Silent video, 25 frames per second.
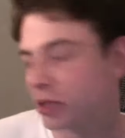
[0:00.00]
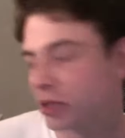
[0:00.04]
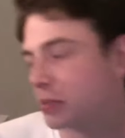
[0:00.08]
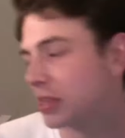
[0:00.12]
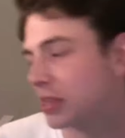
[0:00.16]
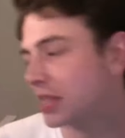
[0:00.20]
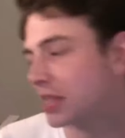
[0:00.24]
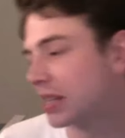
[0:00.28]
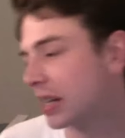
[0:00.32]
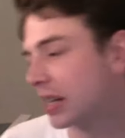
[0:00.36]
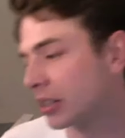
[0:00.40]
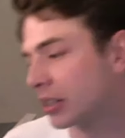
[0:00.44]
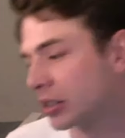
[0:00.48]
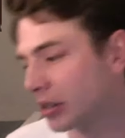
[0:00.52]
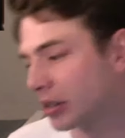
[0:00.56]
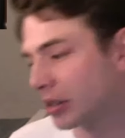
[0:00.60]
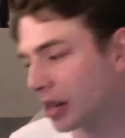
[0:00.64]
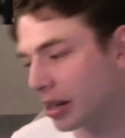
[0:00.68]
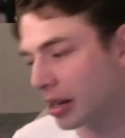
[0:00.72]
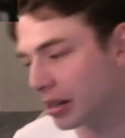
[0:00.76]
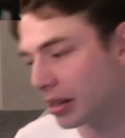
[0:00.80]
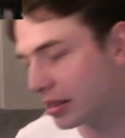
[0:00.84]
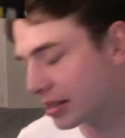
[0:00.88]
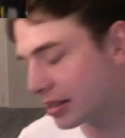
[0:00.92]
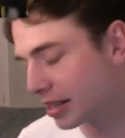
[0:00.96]
We should be
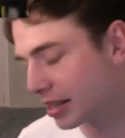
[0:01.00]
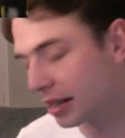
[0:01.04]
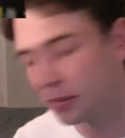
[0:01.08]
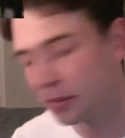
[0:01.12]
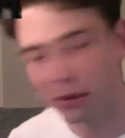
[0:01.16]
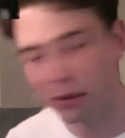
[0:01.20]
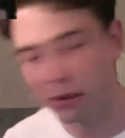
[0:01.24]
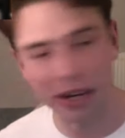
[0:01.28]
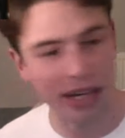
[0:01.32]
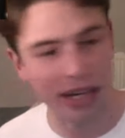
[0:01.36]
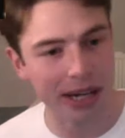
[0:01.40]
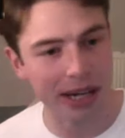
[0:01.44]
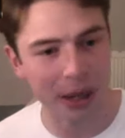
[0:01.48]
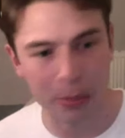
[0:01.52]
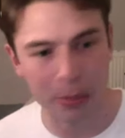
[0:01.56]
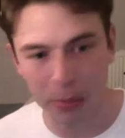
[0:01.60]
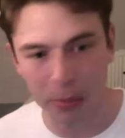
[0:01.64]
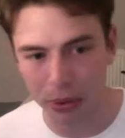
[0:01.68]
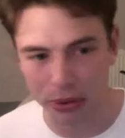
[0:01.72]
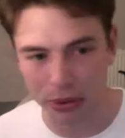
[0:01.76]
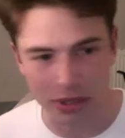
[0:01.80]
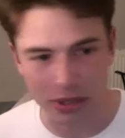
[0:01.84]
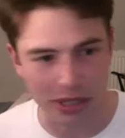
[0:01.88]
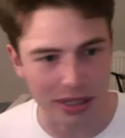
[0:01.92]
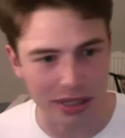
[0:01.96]
celebrating our
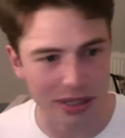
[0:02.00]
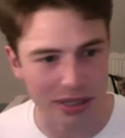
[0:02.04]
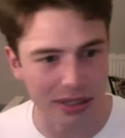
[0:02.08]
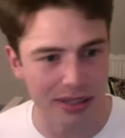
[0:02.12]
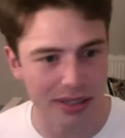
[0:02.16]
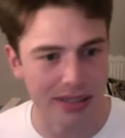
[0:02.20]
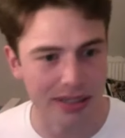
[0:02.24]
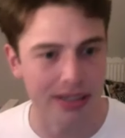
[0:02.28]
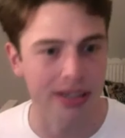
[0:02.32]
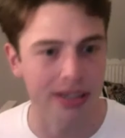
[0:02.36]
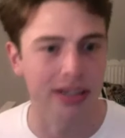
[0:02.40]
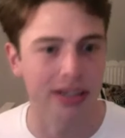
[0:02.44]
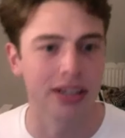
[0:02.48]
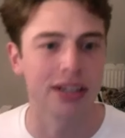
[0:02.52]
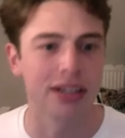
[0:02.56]
bodies.